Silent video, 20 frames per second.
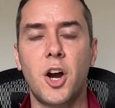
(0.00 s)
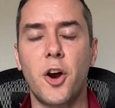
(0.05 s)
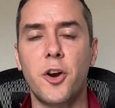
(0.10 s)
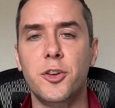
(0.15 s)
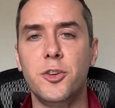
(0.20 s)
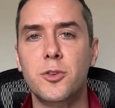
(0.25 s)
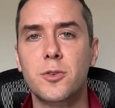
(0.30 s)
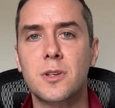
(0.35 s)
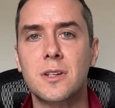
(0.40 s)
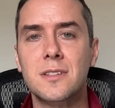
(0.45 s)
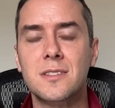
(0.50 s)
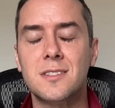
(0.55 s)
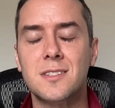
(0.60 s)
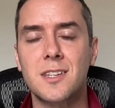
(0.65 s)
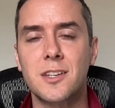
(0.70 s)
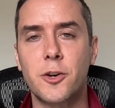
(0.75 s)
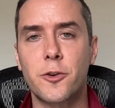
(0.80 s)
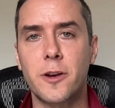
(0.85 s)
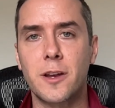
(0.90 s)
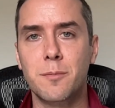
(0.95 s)
Are you
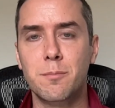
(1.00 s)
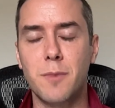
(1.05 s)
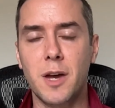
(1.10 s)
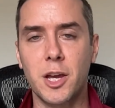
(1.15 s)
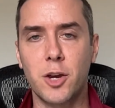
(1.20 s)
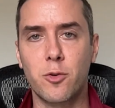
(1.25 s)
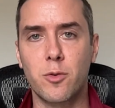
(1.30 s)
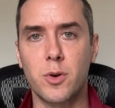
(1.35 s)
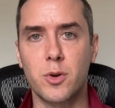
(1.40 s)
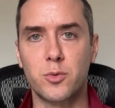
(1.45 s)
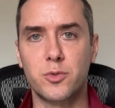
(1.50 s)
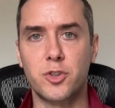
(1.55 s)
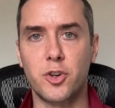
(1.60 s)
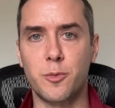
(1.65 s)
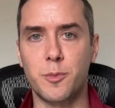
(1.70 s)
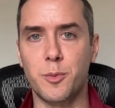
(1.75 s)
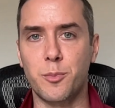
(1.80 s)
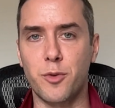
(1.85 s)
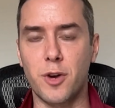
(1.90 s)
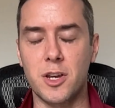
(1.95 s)
considering
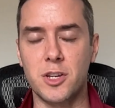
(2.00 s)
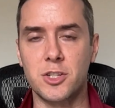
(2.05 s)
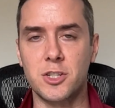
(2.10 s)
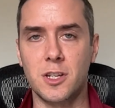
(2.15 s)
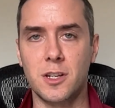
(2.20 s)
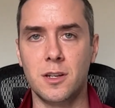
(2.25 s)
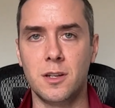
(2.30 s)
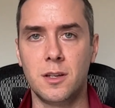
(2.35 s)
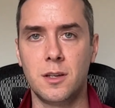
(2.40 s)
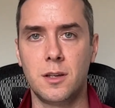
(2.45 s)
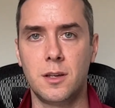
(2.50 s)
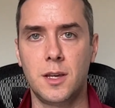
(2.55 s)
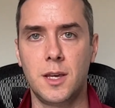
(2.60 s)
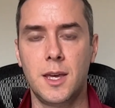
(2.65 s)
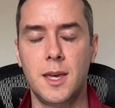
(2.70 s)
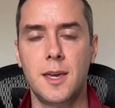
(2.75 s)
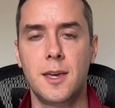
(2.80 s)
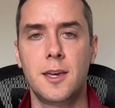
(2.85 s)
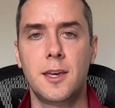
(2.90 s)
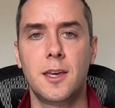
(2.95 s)
microdermabrasion?
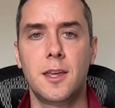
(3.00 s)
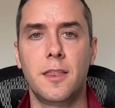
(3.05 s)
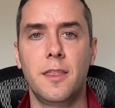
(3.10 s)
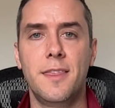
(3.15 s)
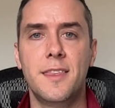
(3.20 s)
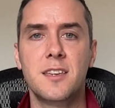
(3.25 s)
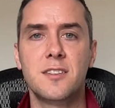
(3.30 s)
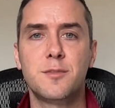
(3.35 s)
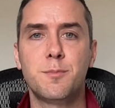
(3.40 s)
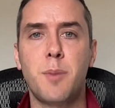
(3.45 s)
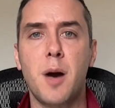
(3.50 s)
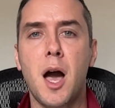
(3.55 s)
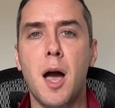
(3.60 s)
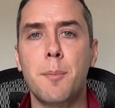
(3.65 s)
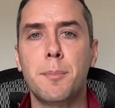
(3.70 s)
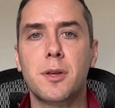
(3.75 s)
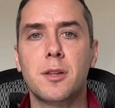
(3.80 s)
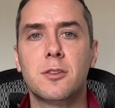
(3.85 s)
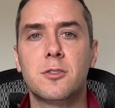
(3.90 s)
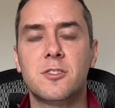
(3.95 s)
This
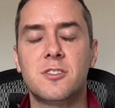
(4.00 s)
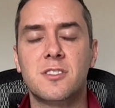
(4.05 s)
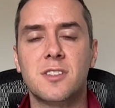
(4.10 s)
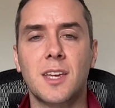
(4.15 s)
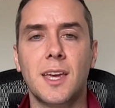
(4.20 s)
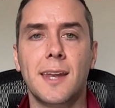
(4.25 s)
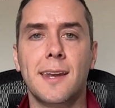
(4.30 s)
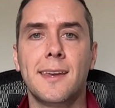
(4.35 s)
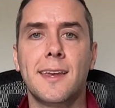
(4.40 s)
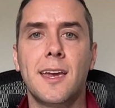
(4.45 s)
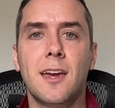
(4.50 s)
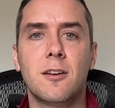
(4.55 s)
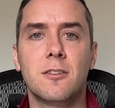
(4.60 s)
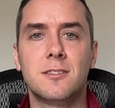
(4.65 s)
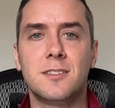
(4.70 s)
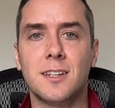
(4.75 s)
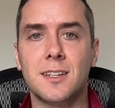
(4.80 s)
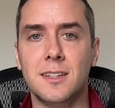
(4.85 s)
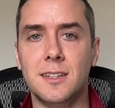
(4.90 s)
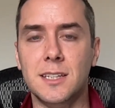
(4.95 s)
popular
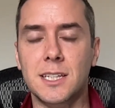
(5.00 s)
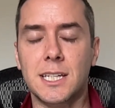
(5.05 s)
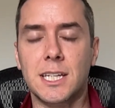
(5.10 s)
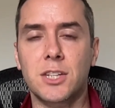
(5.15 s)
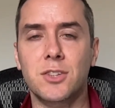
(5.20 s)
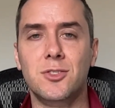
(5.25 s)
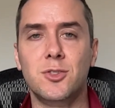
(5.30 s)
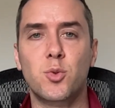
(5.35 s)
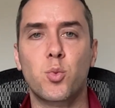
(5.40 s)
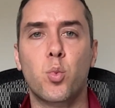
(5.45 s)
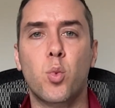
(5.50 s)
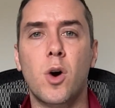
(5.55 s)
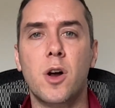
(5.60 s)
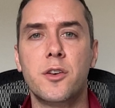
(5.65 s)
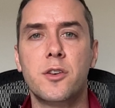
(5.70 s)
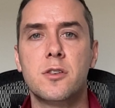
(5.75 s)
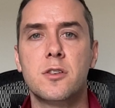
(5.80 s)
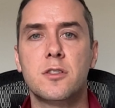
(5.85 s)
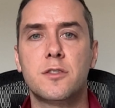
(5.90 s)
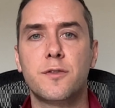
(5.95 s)
skincare technique can do
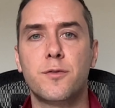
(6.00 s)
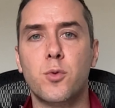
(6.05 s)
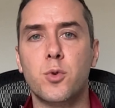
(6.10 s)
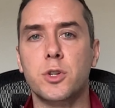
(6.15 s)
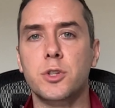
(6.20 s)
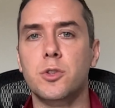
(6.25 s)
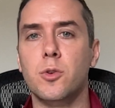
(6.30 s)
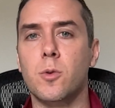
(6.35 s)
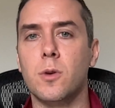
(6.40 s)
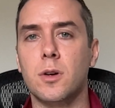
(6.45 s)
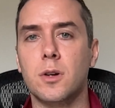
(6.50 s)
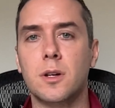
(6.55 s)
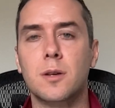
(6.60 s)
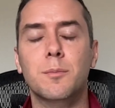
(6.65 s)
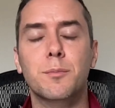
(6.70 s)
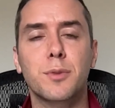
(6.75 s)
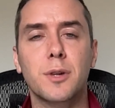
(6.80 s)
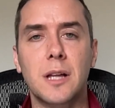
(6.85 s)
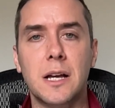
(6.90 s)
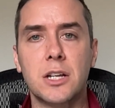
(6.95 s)
wonders for your
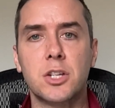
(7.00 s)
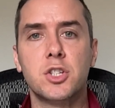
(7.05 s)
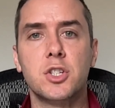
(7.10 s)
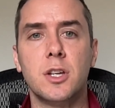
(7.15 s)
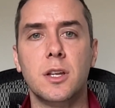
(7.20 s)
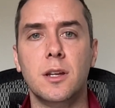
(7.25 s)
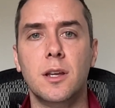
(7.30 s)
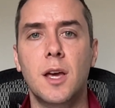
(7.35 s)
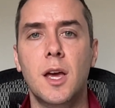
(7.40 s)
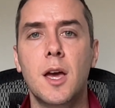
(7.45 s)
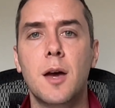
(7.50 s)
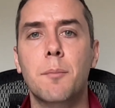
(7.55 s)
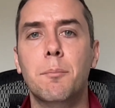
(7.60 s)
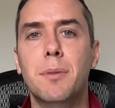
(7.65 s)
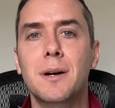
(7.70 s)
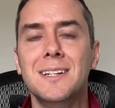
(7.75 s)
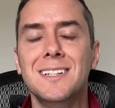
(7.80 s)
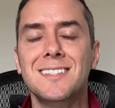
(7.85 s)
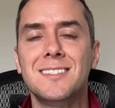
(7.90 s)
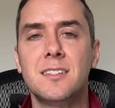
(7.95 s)
complexion,
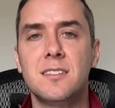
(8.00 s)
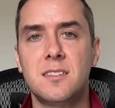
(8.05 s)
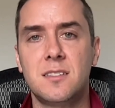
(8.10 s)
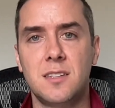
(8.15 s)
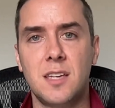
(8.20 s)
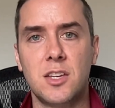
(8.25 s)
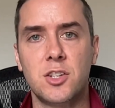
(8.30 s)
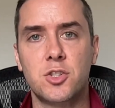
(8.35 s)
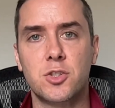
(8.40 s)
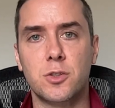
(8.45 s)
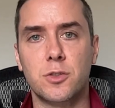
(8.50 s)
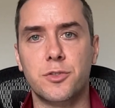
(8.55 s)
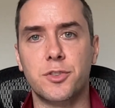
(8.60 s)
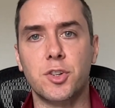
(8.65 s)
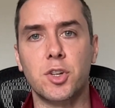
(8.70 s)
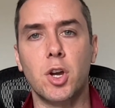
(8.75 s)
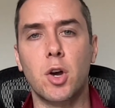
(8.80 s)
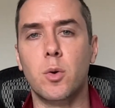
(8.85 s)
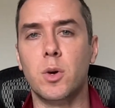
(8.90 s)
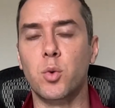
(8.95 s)
but it's essential
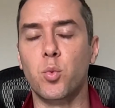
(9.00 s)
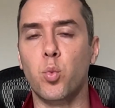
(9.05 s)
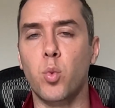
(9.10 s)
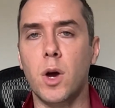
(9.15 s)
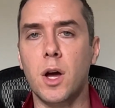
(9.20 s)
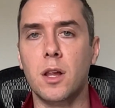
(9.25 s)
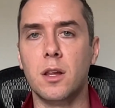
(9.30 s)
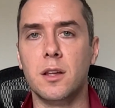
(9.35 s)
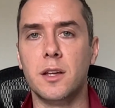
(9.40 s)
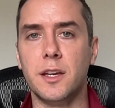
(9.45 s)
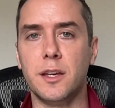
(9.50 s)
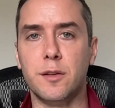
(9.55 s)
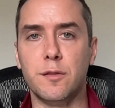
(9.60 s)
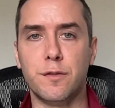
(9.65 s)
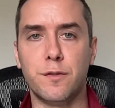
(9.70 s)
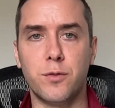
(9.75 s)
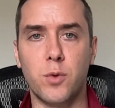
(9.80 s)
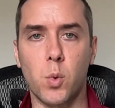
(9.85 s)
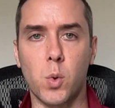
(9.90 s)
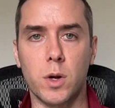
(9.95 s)
to go in well
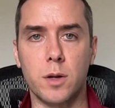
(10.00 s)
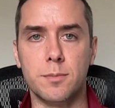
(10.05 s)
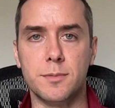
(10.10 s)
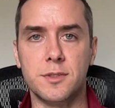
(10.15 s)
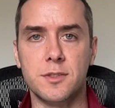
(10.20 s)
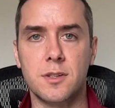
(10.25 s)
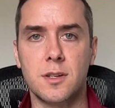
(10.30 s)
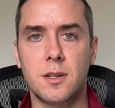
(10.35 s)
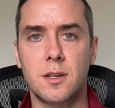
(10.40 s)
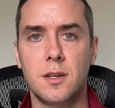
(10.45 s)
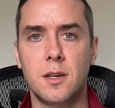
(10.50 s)
informed.